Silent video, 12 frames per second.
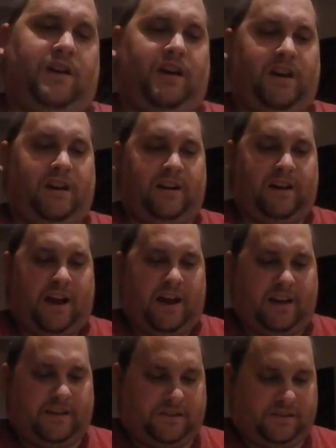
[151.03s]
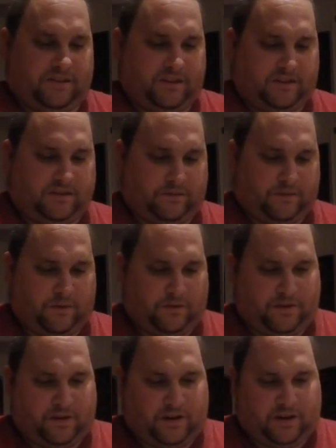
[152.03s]
and it has it for
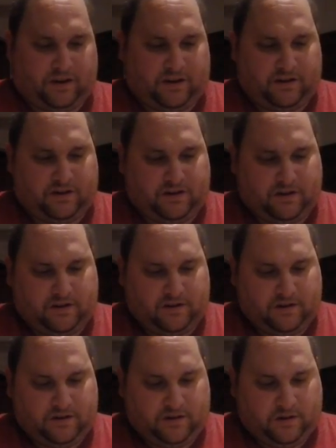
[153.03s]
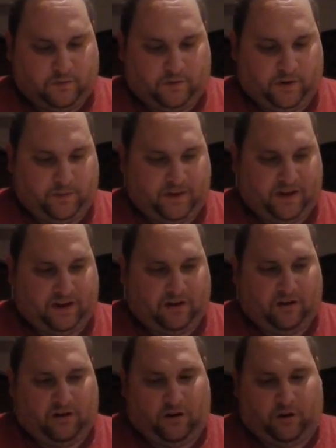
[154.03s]
the
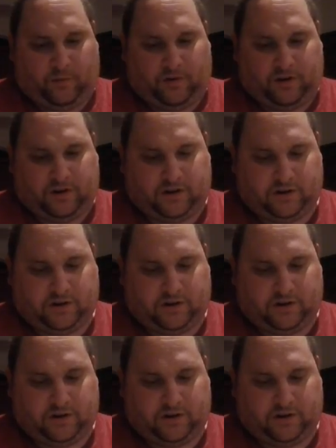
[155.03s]
remake armor,